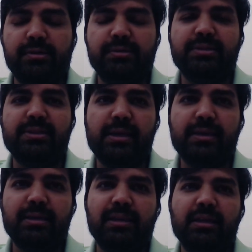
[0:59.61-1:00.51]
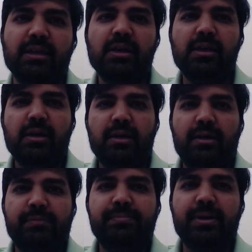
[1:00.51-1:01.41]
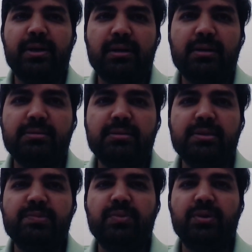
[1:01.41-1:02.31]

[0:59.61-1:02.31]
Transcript: cycle, like paralysis,